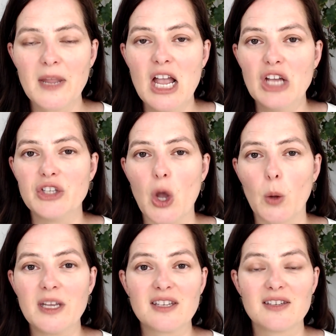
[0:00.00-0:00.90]
So
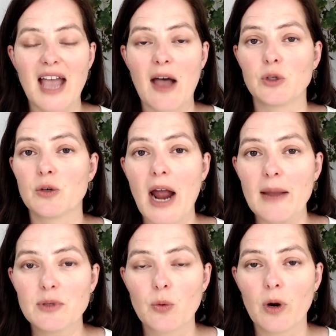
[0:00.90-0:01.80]
this is how
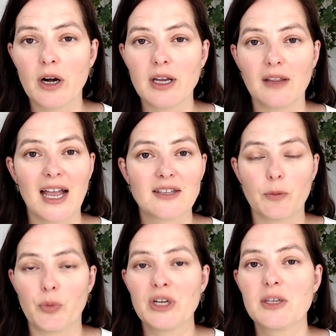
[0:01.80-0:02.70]
tribes work. That's the
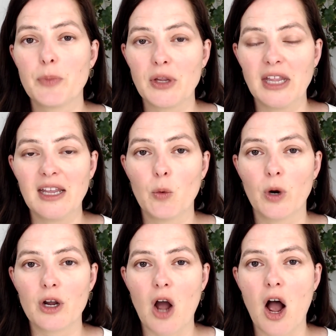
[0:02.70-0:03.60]
principle that they
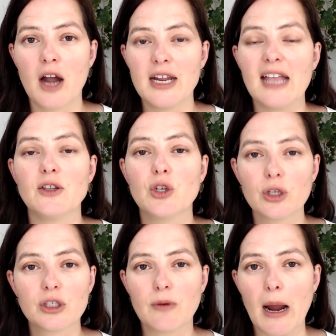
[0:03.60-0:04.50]
work on, and
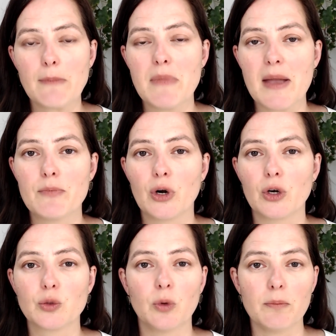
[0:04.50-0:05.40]
good tribe
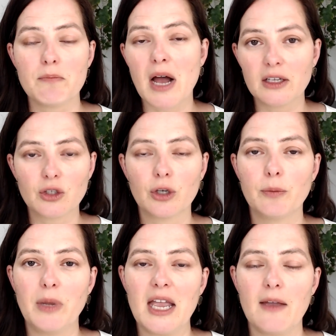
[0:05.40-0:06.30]
members will monitor the
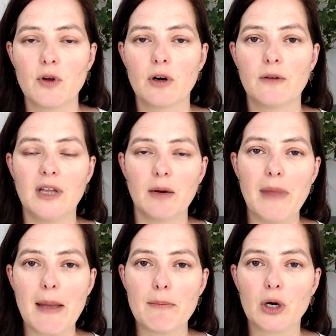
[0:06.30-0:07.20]
behavior of their
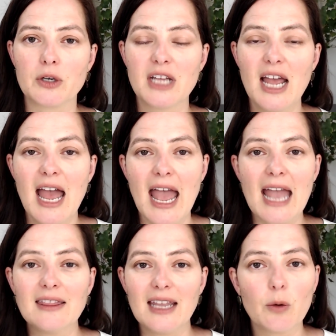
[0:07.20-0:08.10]
members,
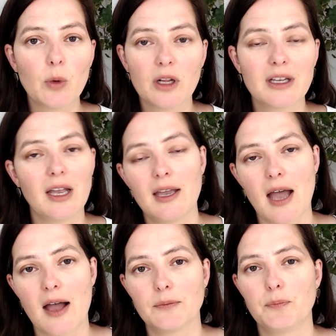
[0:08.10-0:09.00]
and they will kick
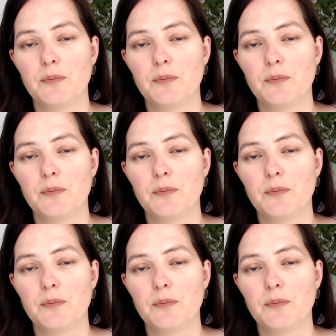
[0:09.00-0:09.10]
out